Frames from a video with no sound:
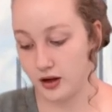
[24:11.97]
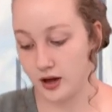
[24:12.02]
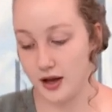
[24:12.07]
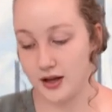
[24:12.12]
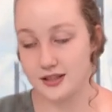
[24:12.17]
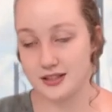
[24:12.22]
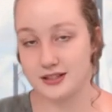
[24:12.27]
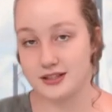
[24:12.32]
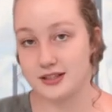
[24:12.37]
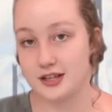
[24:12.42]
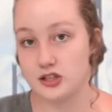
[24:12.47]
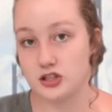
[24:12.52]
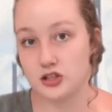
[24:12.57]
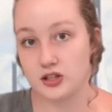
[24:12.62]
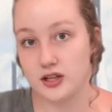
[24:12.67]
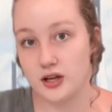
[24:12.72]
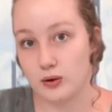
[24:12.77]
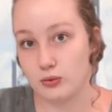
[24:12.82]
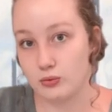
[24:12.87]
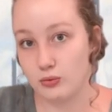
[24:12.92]
It's
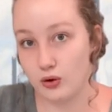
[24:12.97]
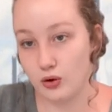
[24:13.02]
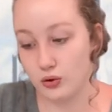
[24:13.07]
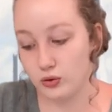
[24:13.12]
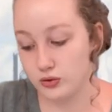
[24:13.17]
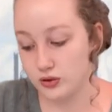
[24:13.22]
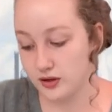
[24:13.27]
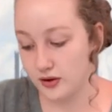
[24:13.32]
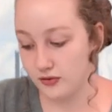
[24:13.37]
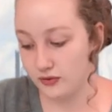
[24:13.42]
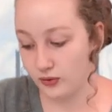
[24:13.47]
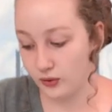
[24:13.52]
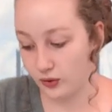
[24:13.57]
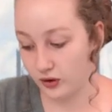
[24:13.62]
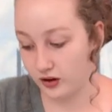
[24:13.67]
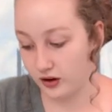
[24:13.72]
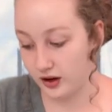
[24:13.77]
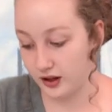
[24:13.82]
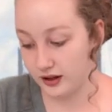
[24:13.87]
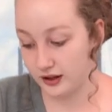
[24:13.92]
essentially a road
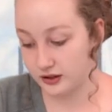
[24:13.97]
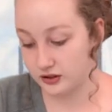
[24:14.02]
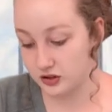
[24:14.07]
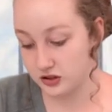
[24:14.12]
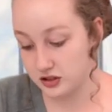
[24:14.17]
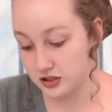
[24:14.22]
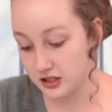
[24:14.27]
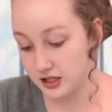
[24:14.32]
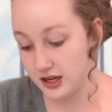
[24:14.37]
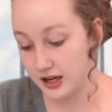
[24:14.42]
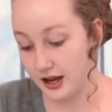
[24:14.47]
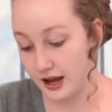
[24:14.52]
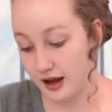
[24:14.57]
for electricity,